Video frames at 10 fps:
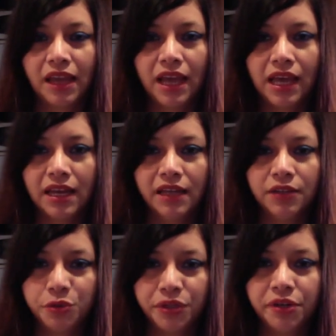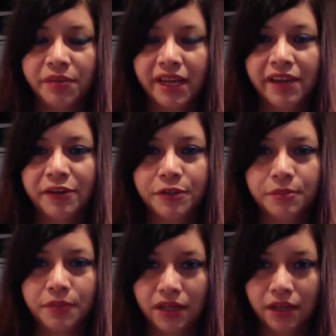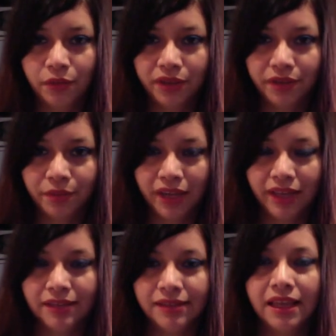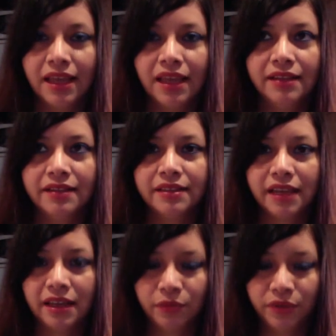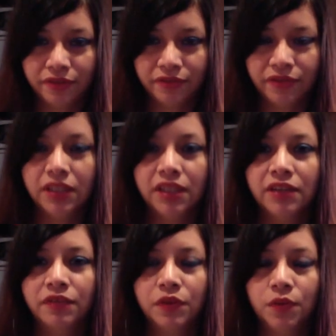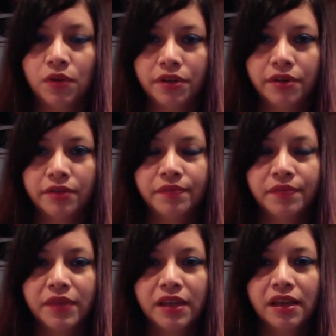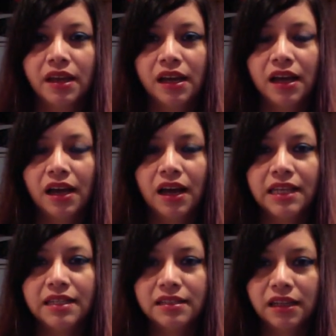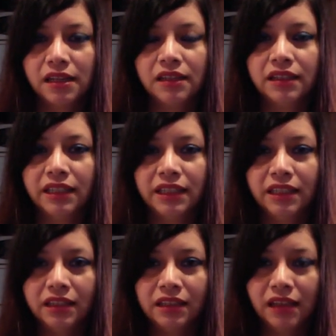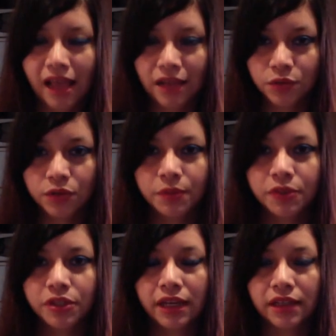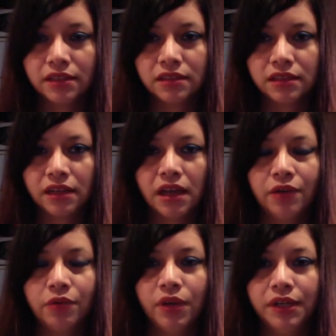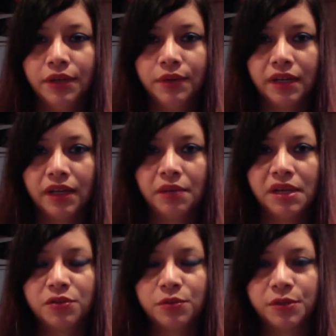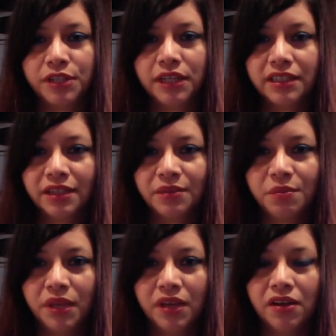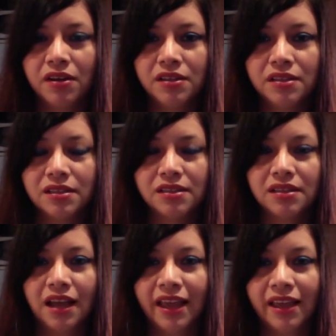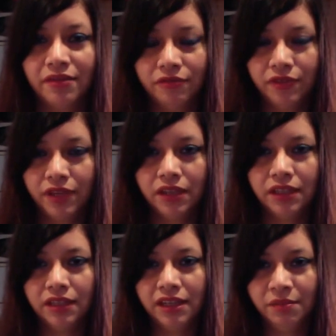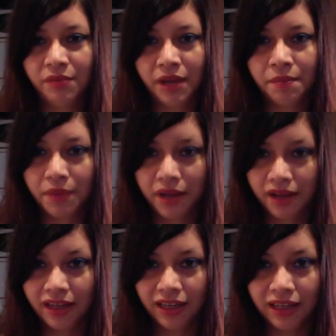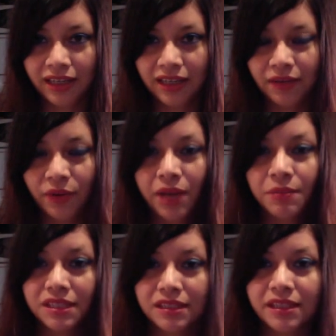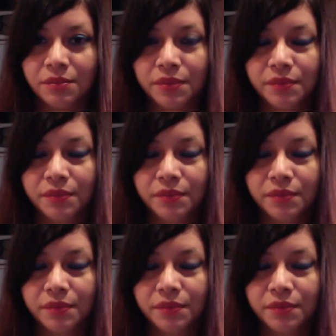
and I trigger my energy body with my intent and with the feeling of the water, I suddenly astral project. And how do I know that I am astral projecting? Because I can feel it in my body when I'm asleep,